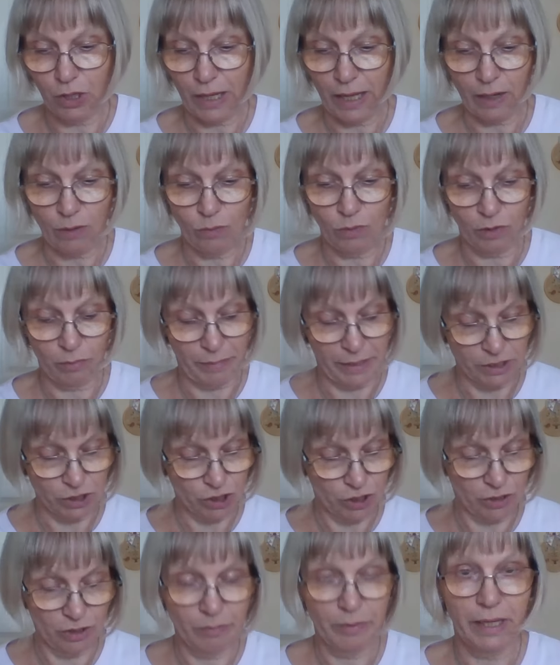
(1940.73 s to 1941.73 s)
I will
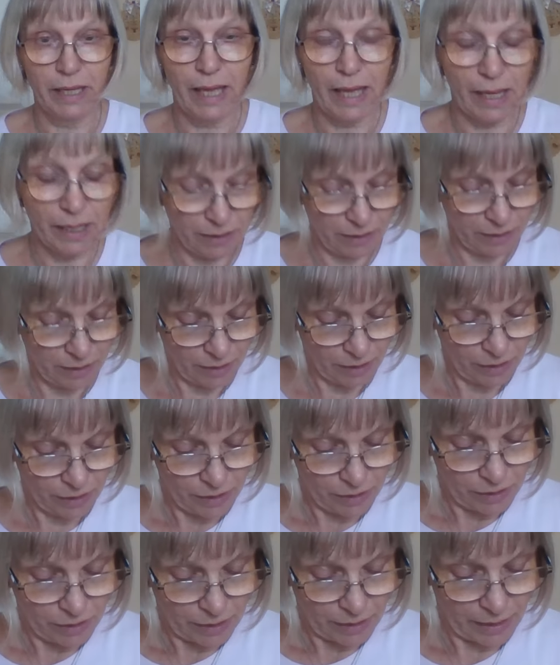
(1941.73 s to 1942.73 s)
mention them again.
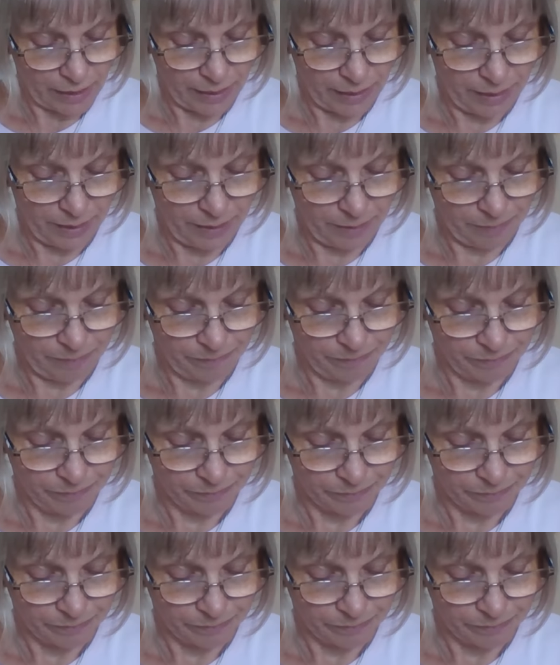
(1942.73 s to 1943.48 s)
I'm